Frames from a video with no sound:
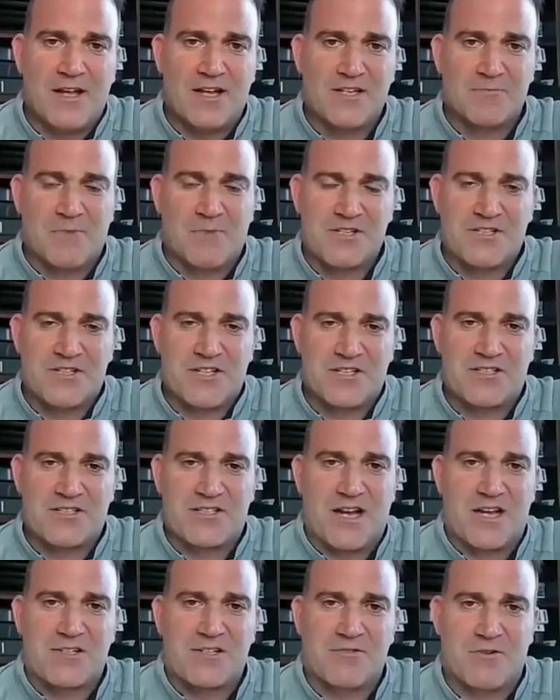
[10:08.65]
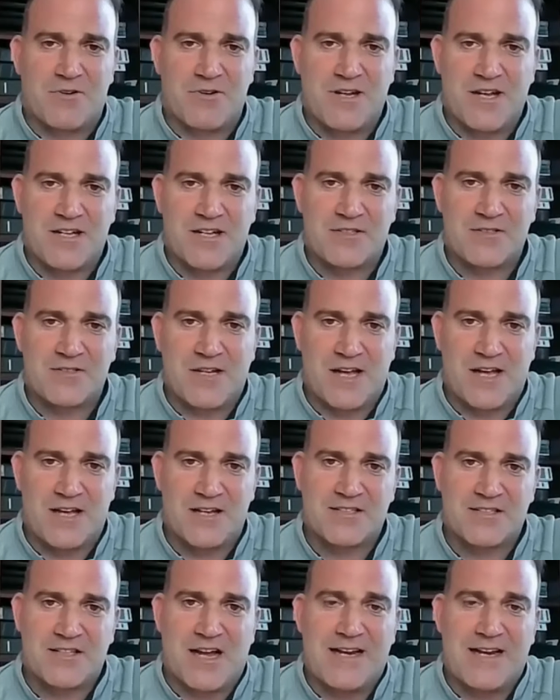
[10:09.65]
as much testosterone
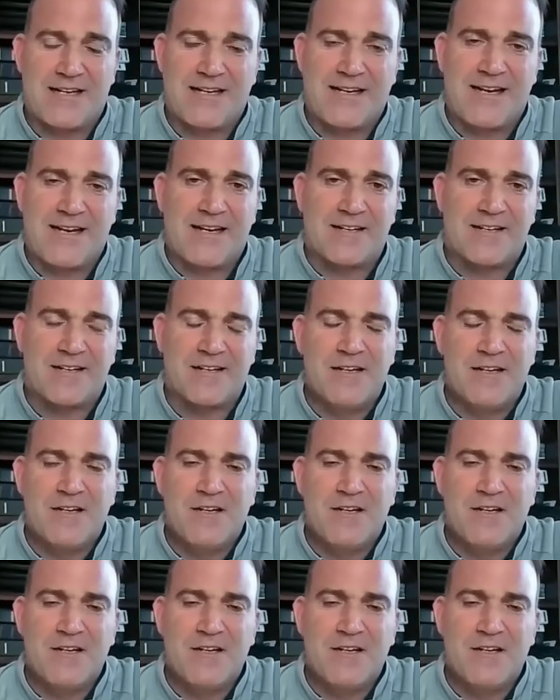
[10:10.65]
as I need.